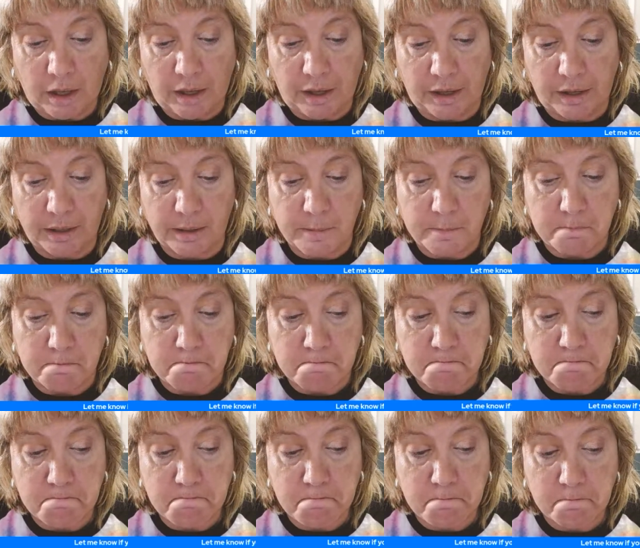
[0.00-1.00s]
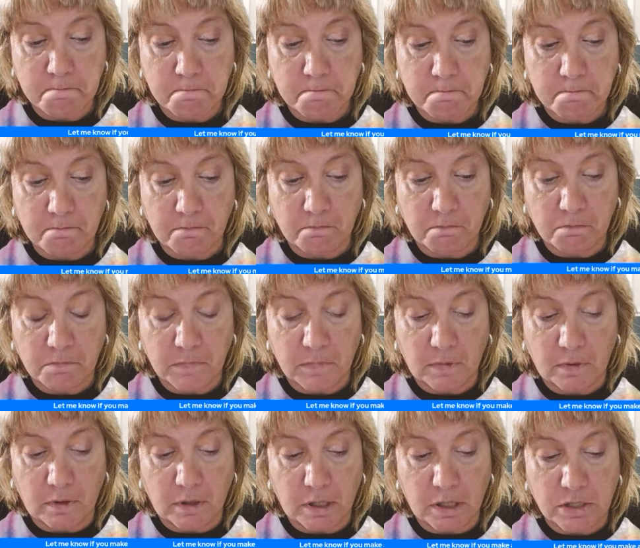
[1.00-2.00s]
um,
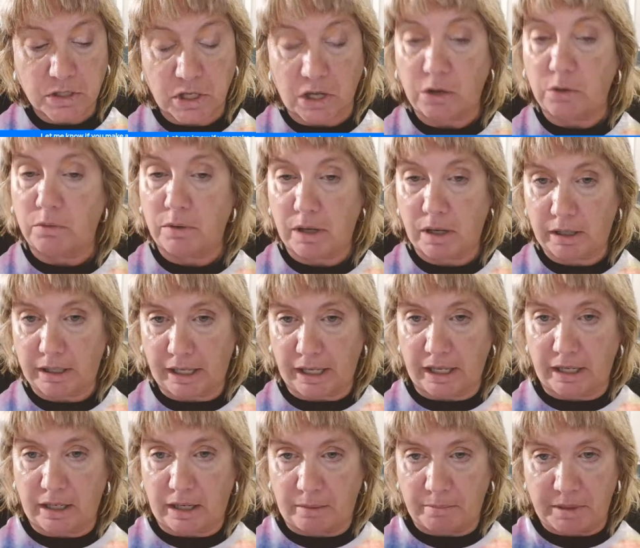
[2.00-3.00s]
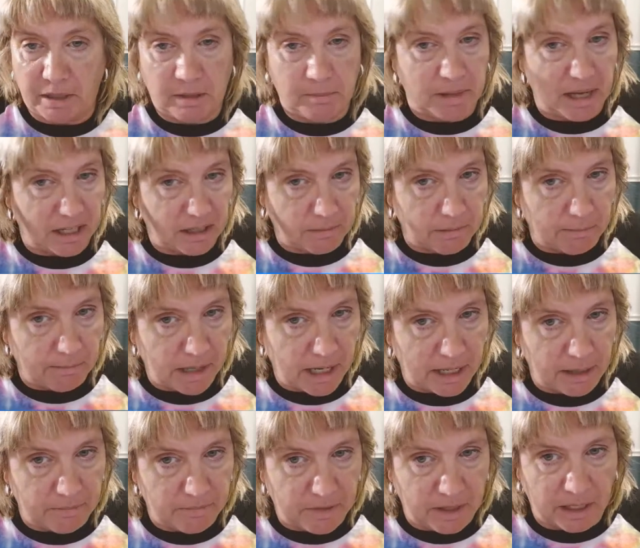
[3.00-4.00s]
so again, I'm in the back of my
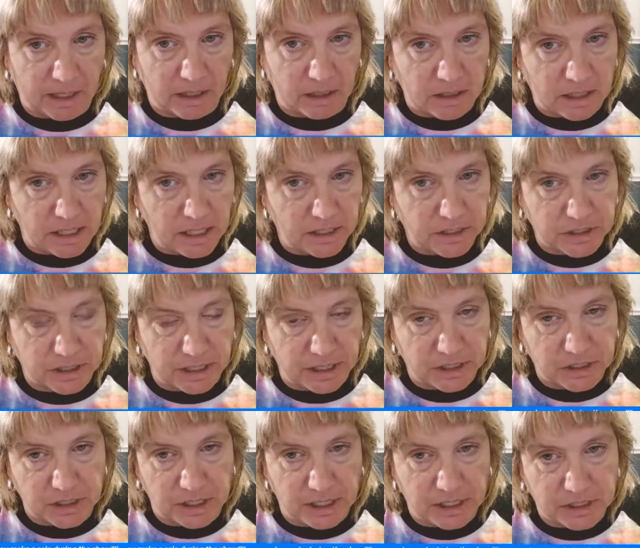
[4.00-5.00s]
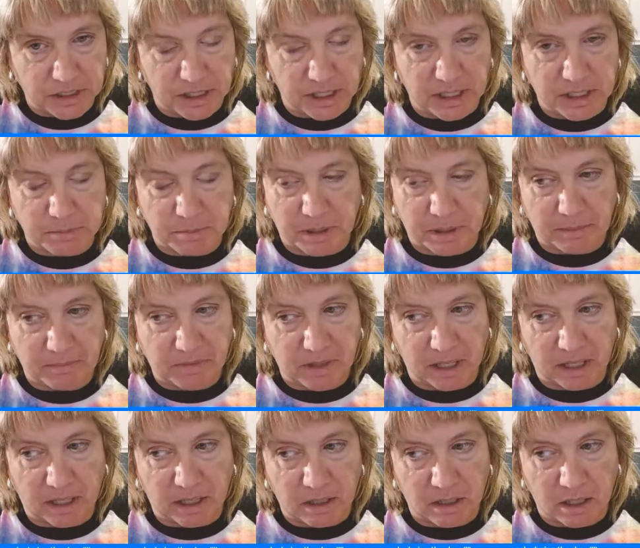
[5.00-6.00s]
mind, I'm thinking niche, niche, niche, niche, but I'm
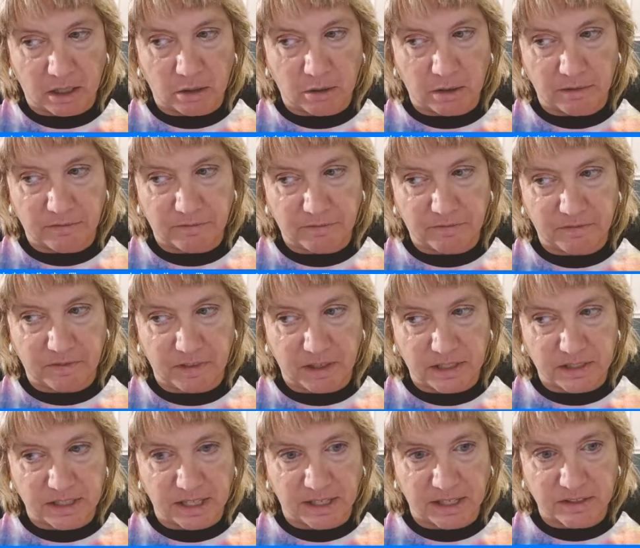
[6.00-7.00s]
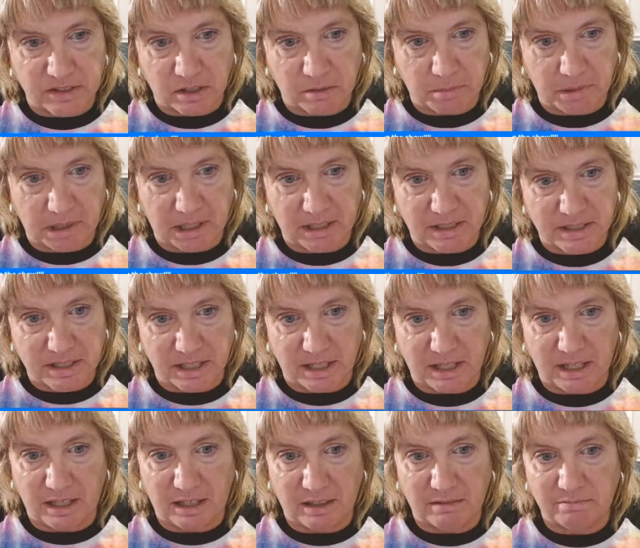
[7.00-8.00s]
thinking, no, if these things aren't being
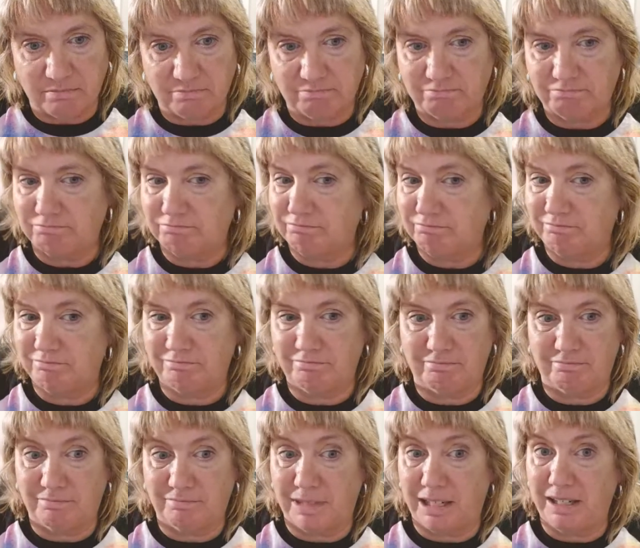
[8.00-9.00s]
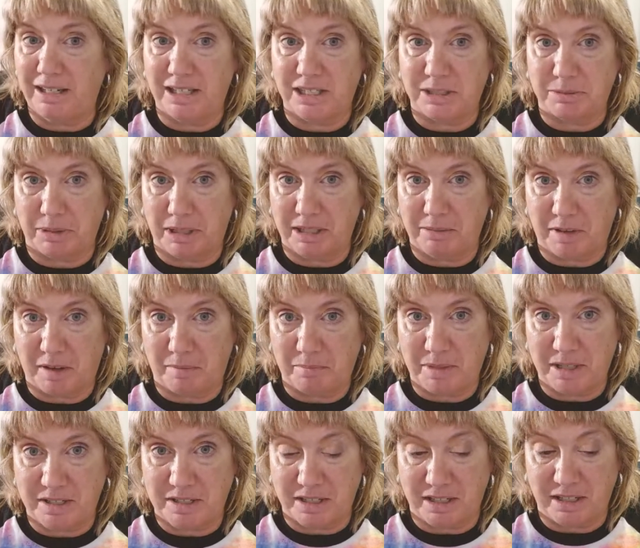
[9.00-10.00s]
seen, my niche might not
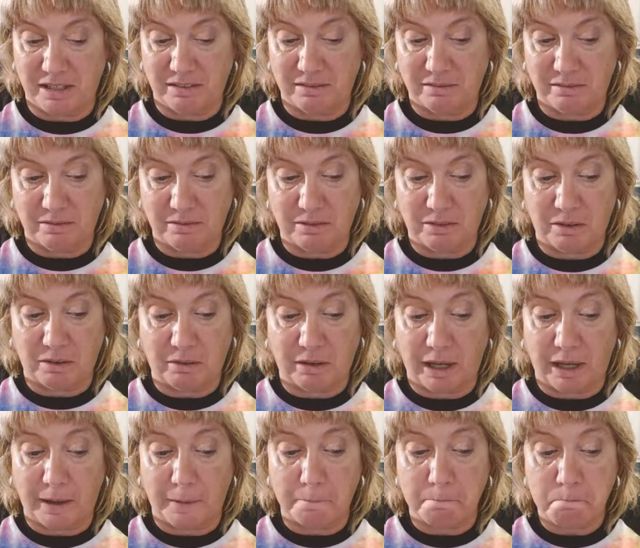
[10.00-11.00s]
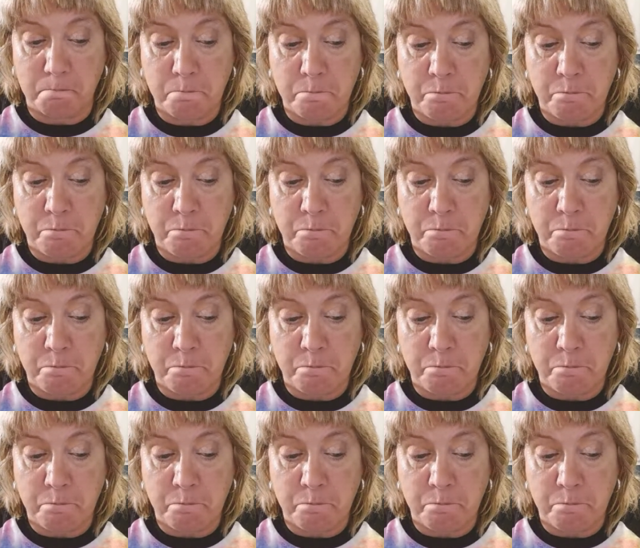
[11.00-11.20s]
be seen. Okay.